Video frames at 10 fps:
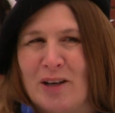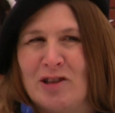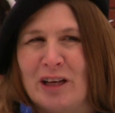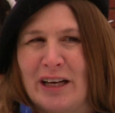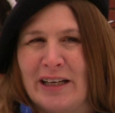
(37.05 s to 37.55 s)

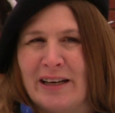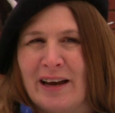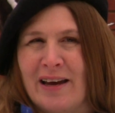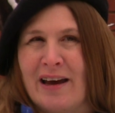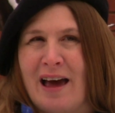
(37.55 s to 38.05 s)
watching
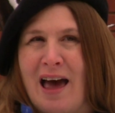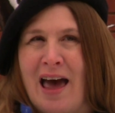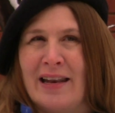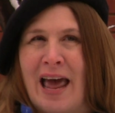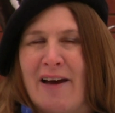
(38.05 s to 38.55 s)

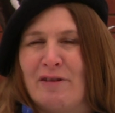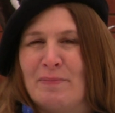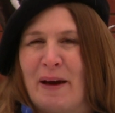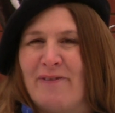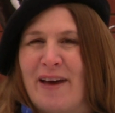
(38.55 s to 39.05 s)
and
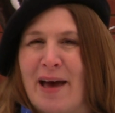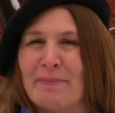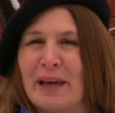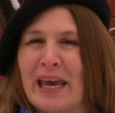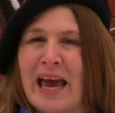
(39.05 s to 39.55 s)
having my
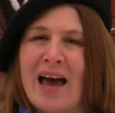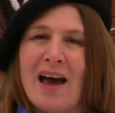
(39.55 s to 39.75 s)
family